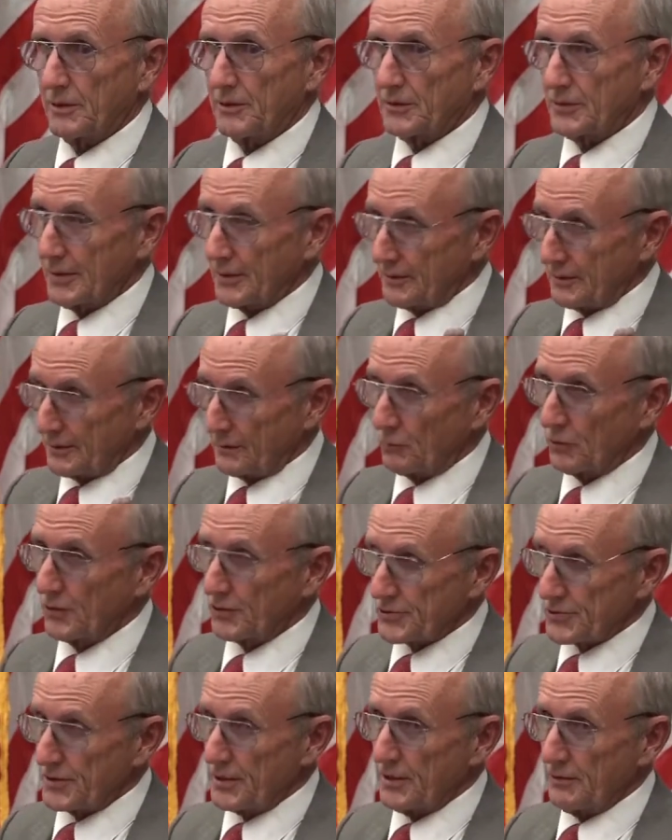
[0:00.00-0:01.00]
I said, look,
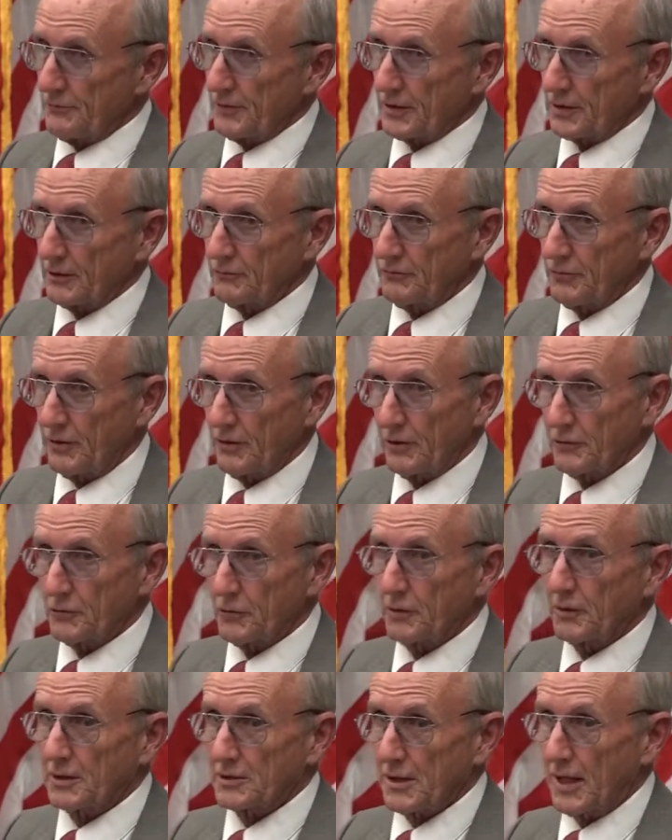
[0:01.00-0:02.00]
we'll see if he can follow
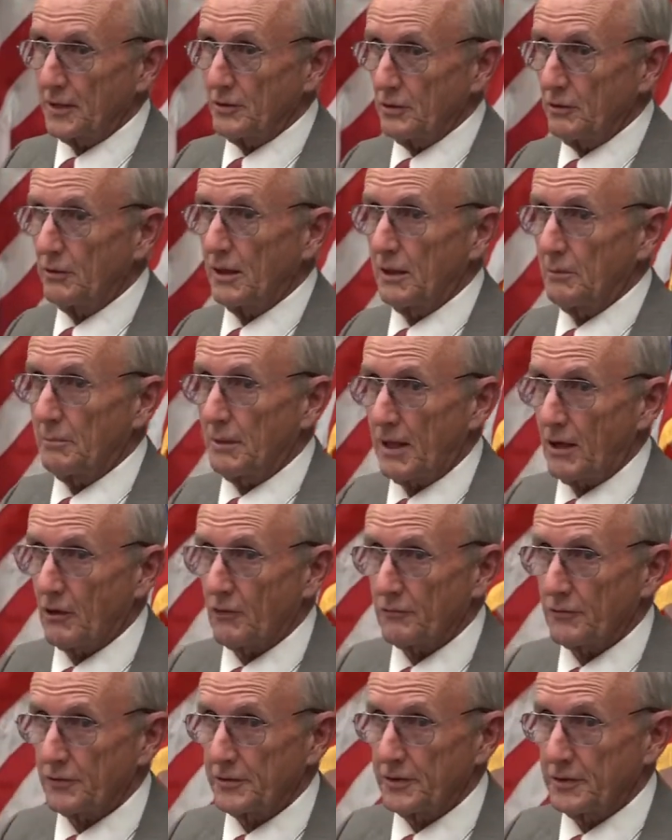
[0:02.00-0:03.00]
through, because I know how
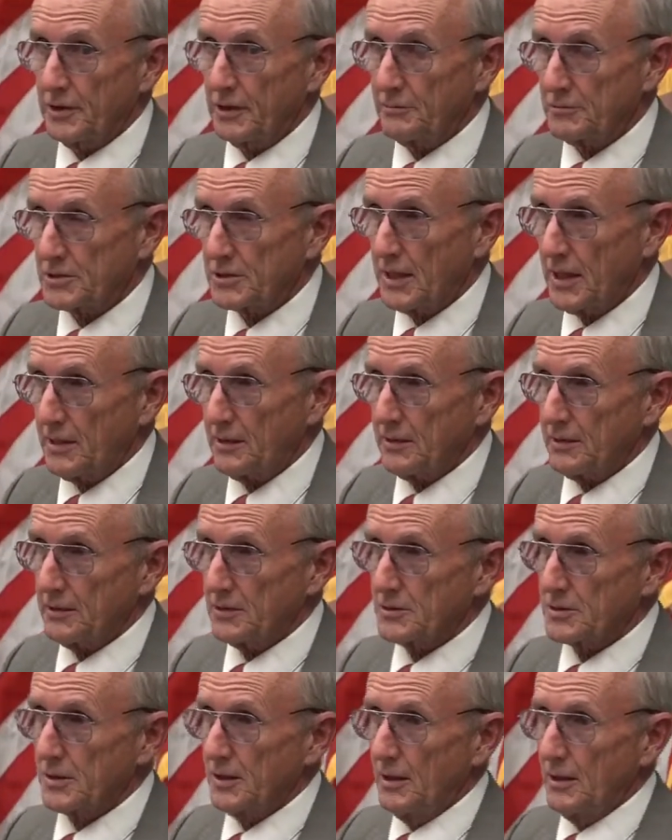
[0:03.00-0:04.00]
powerful the deep state
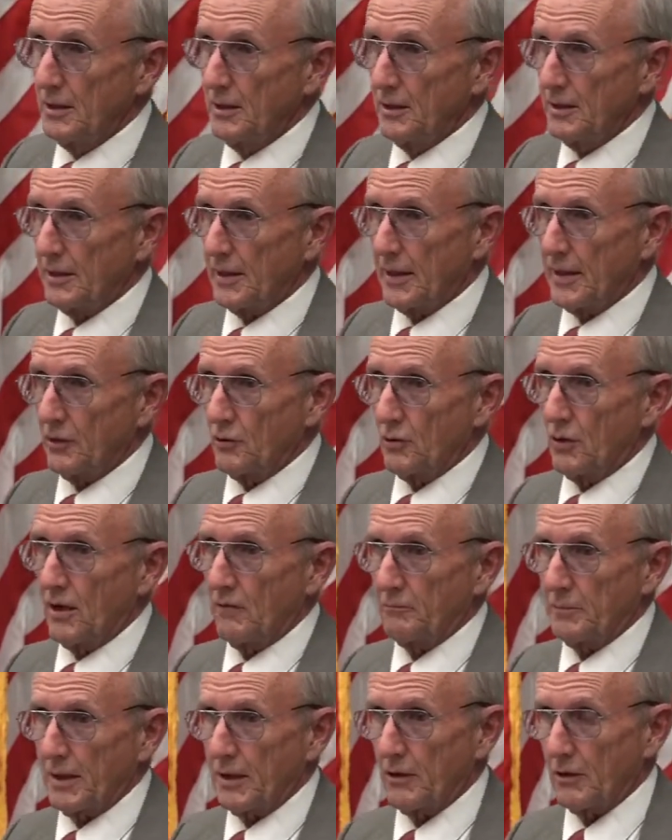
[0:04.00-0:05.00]
is, and I know
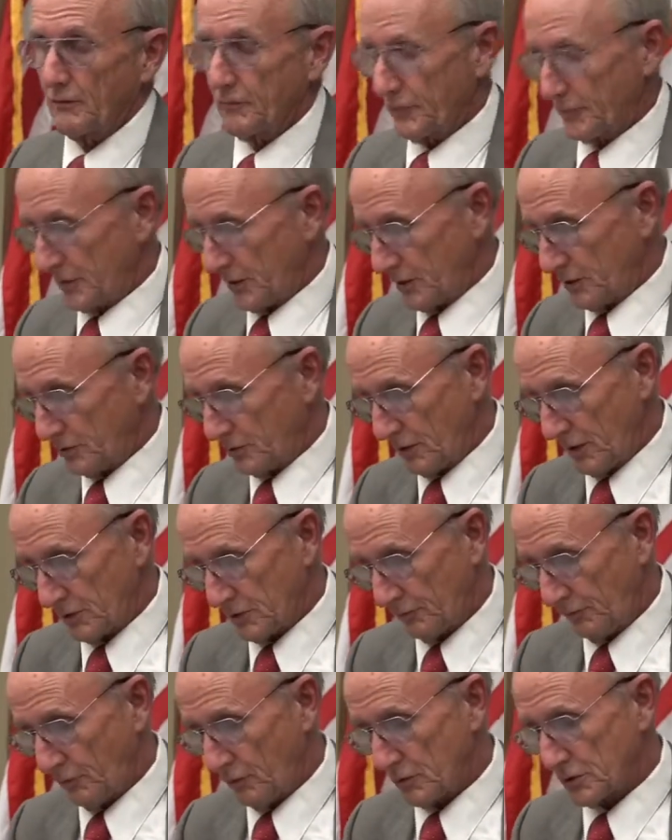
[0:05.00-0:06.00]
how powerful the
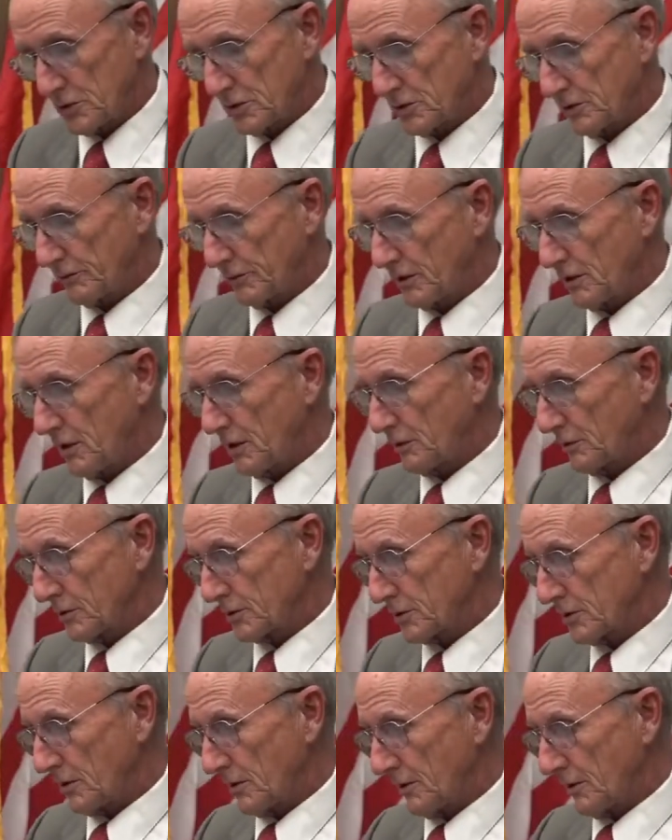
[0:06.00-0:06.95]
entrenched forces of Congress